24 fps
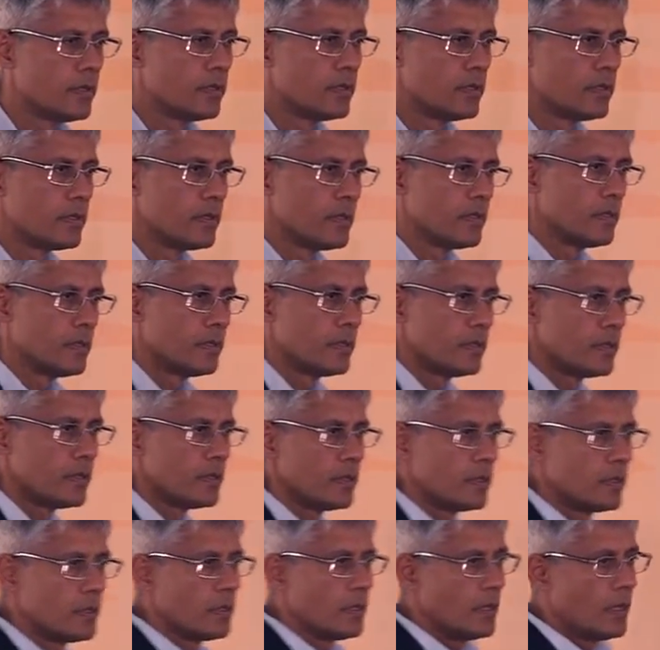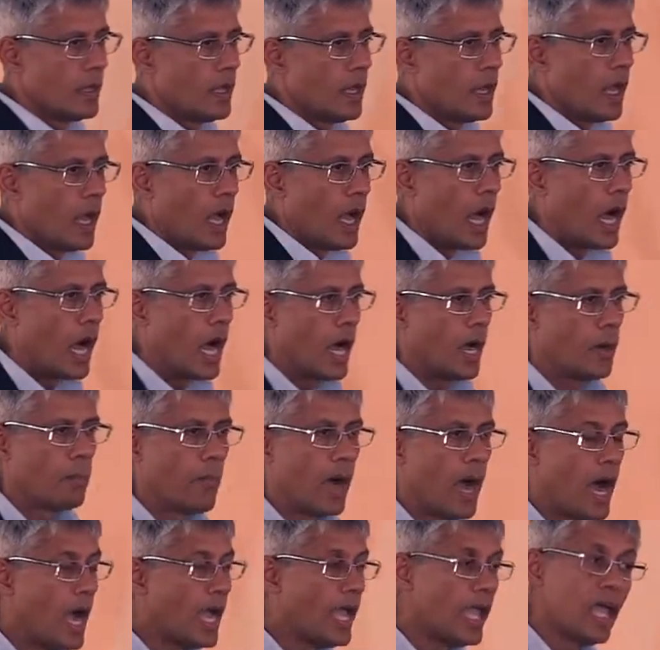reason? Uh,
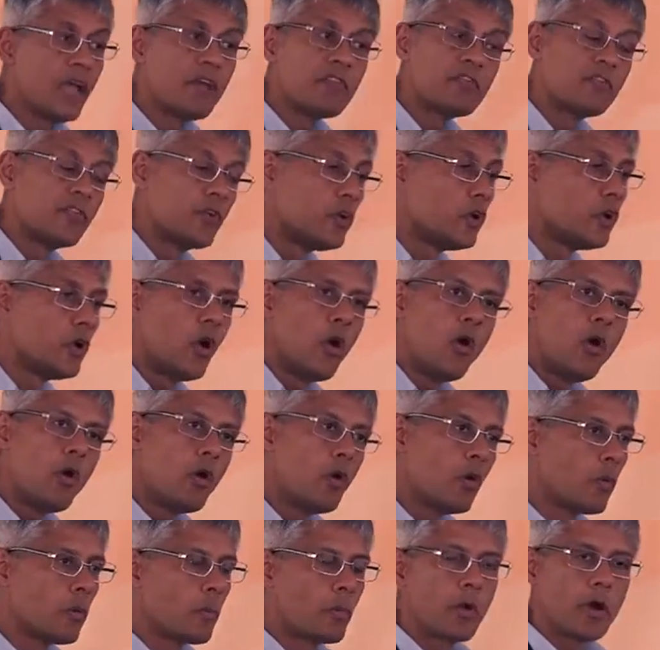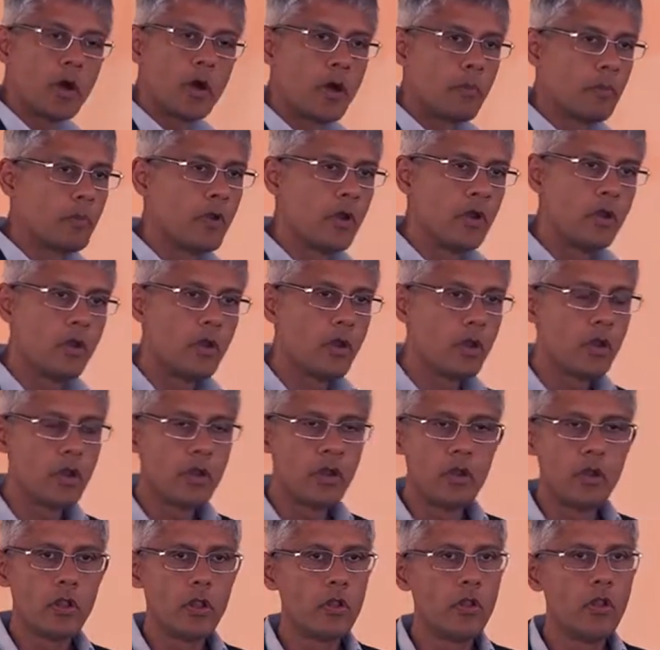I have no, uh,
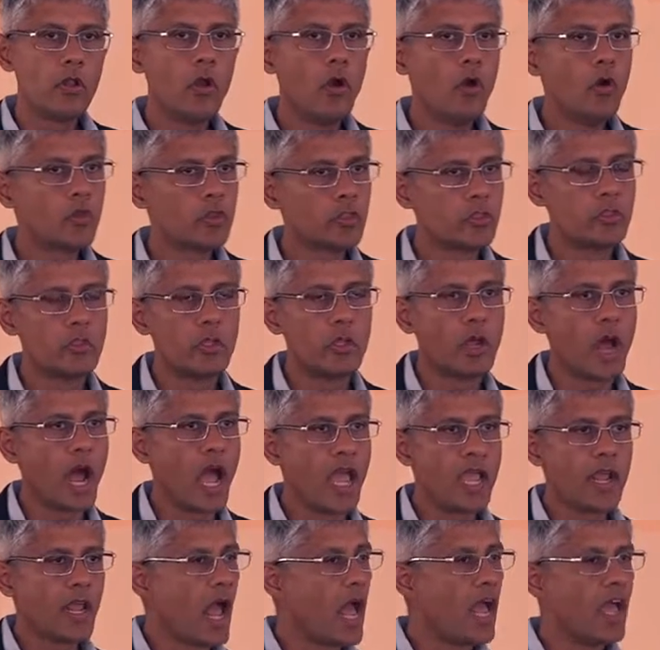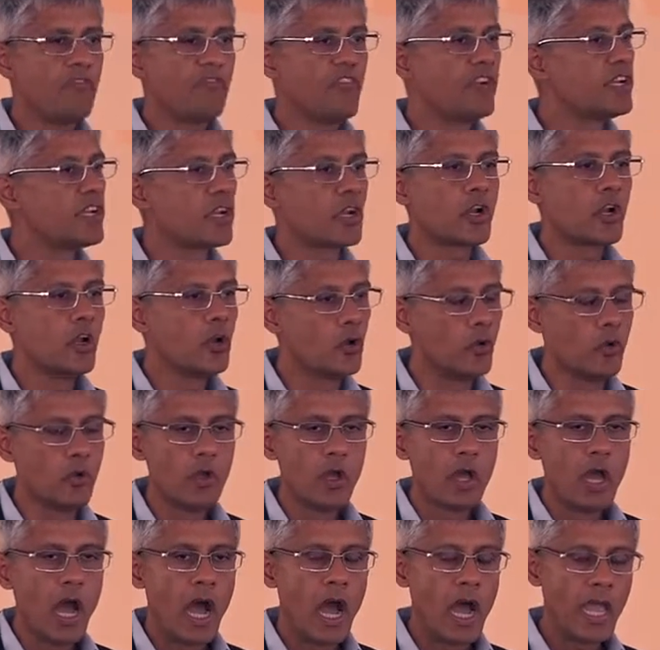no I, I, haven't a clue.
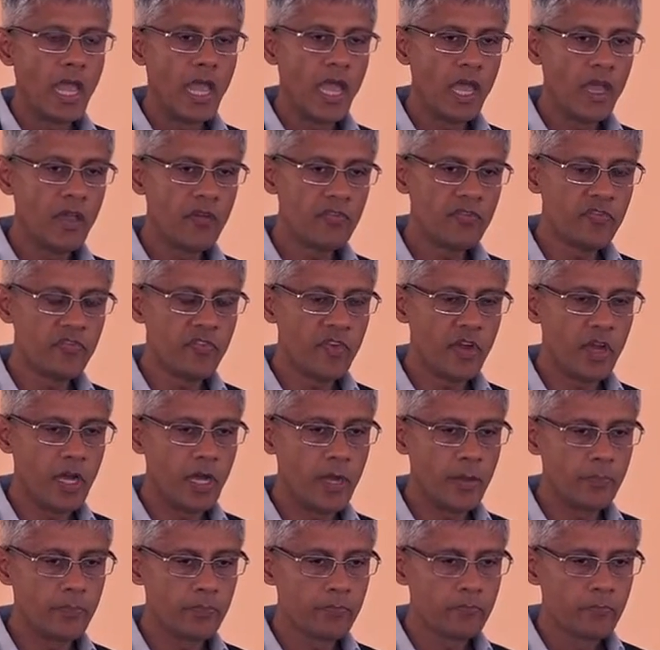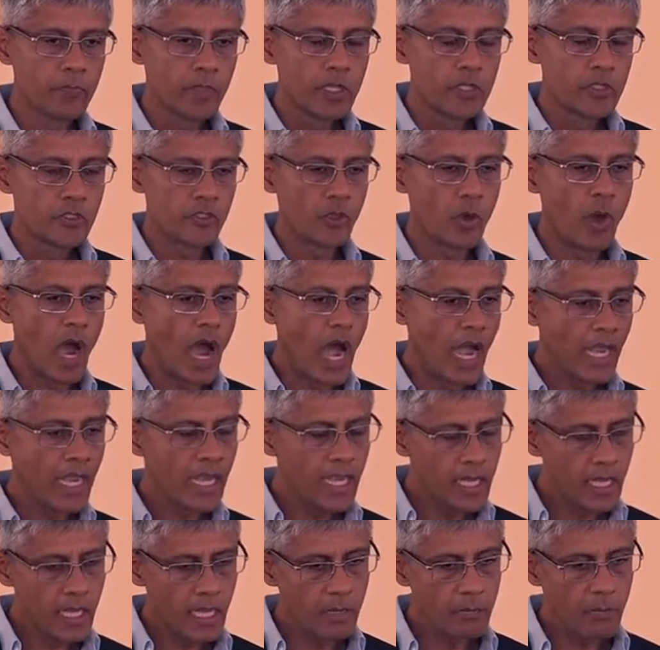I have, um, so I,
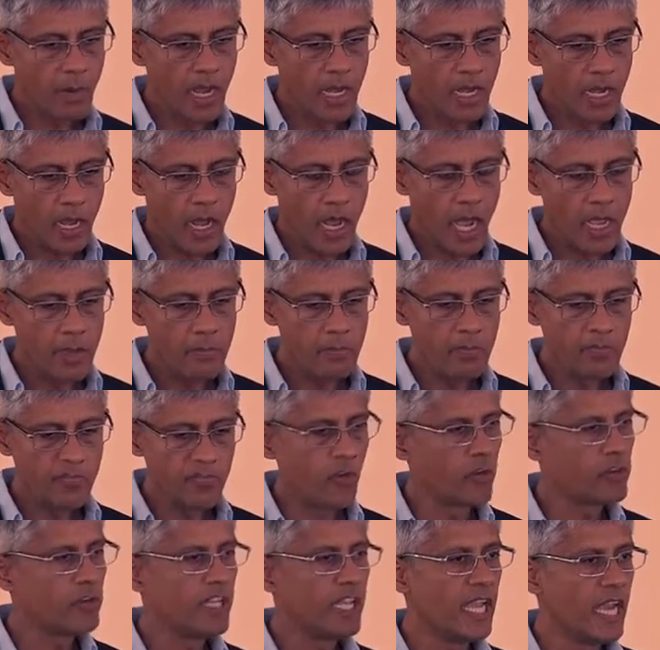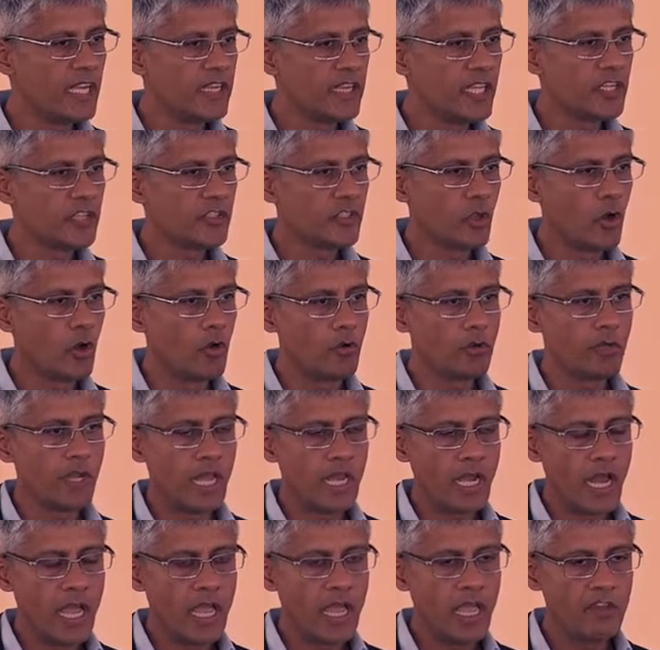in my, I'm 48 years old,
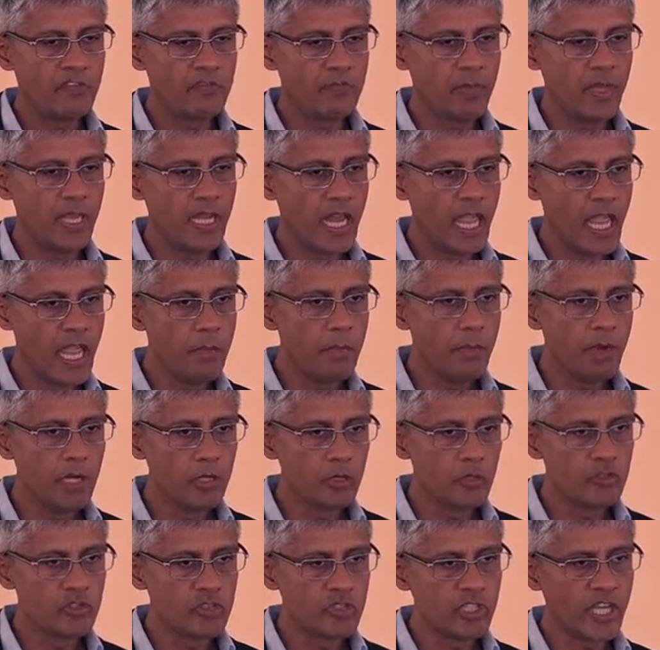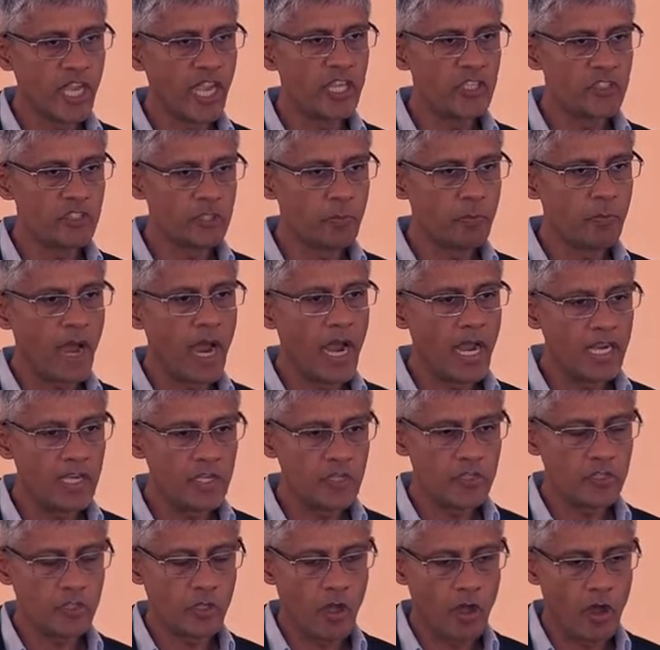and I have been able to change
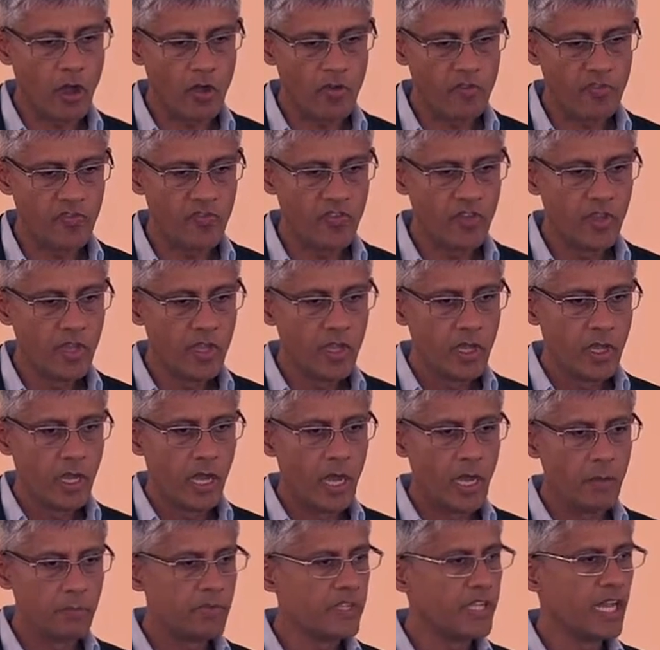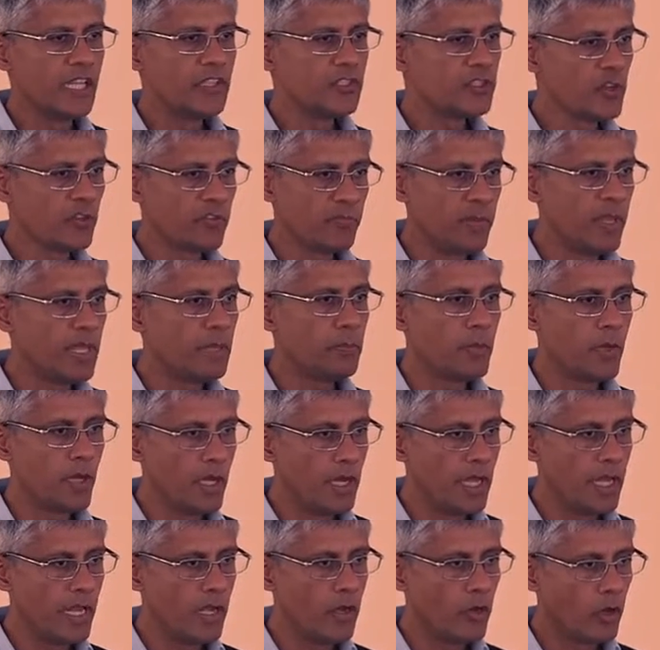minds of uh, tens of
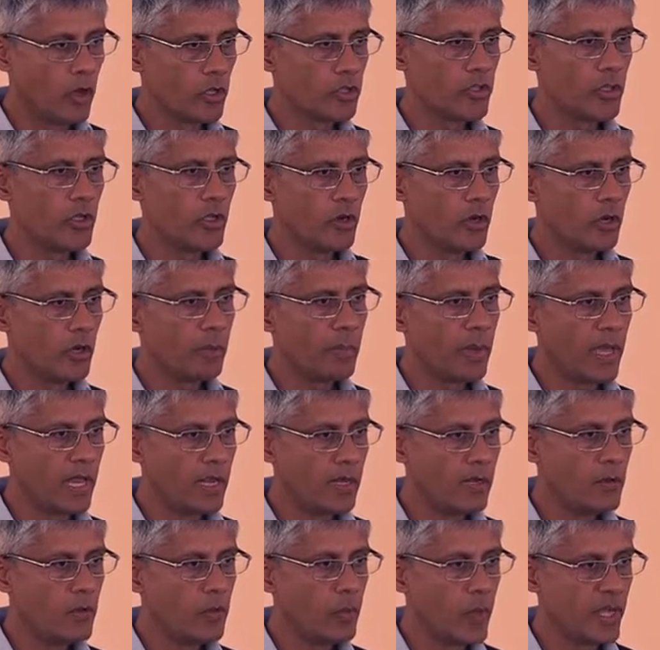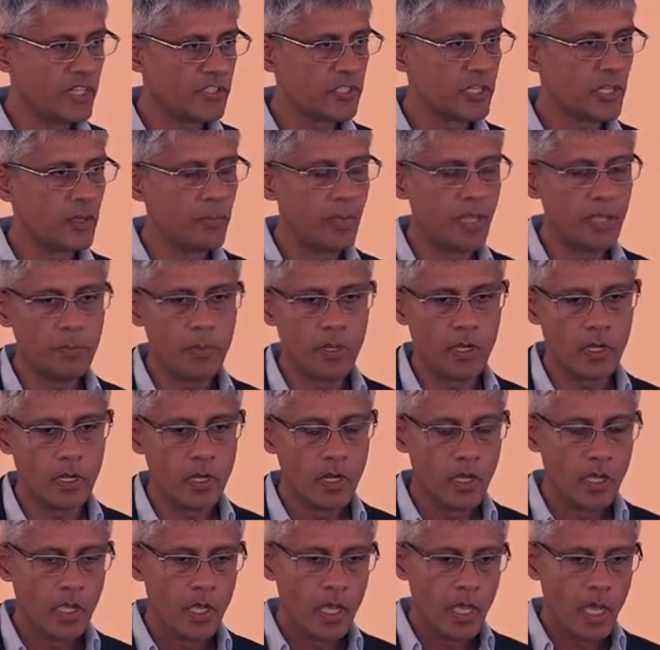people in North Europe and Western people.
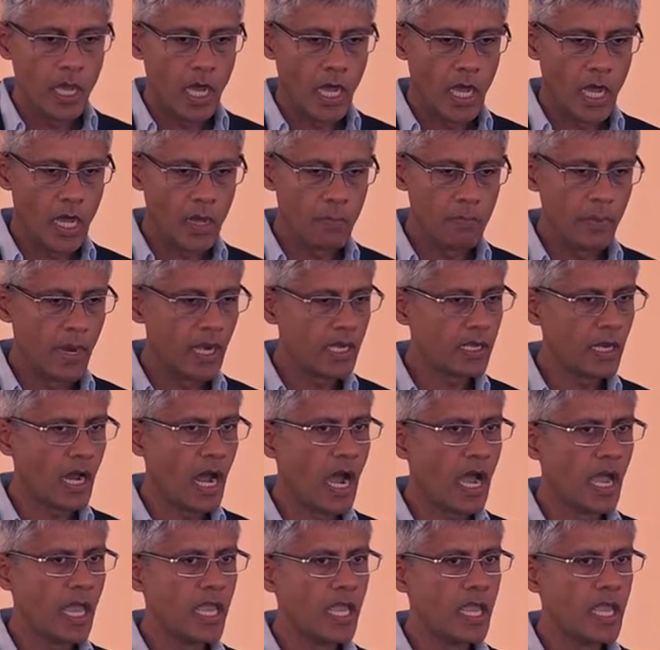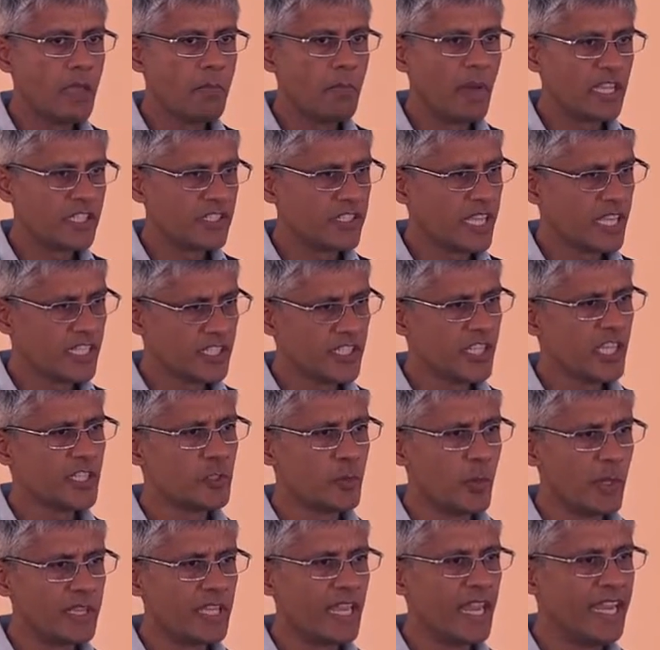Uh, but I, my success
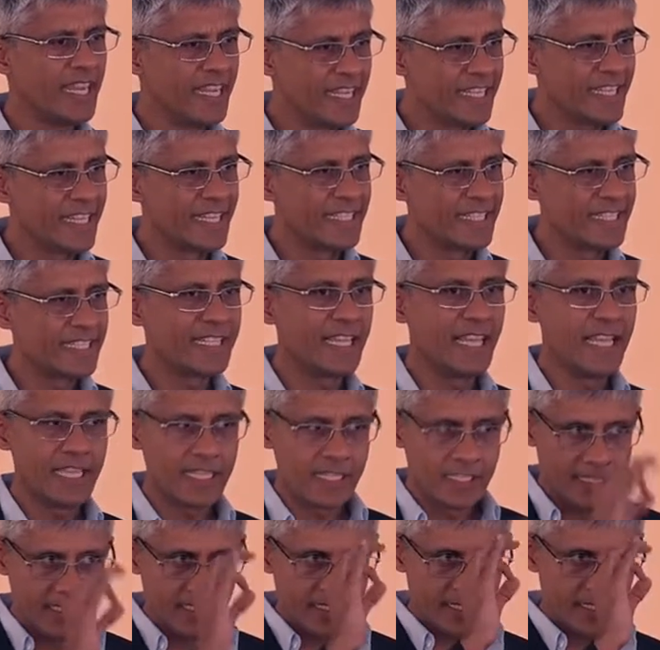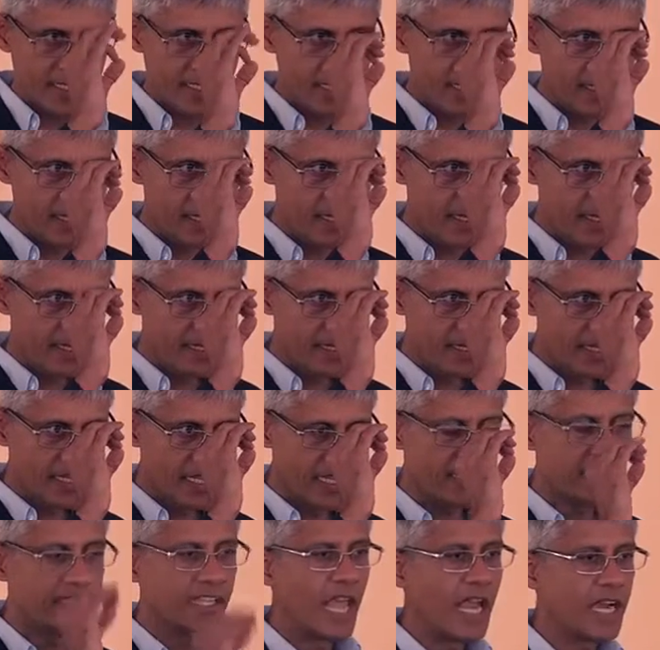with Indians is
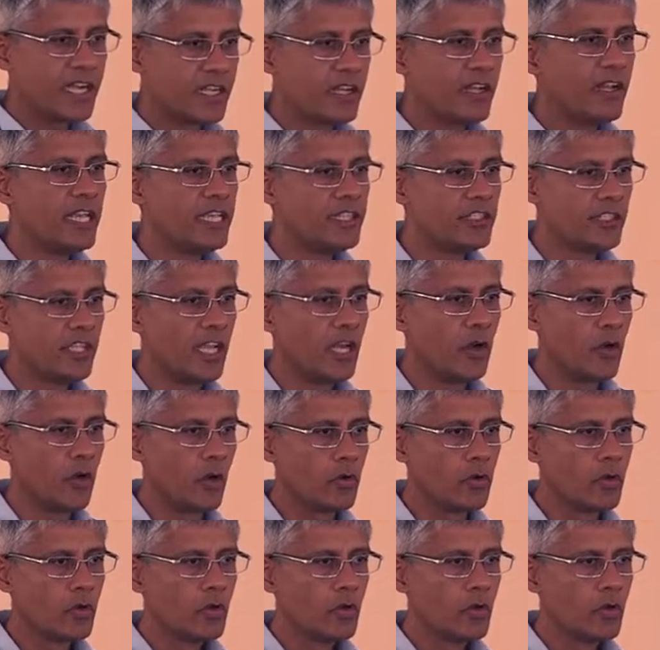exactly zero.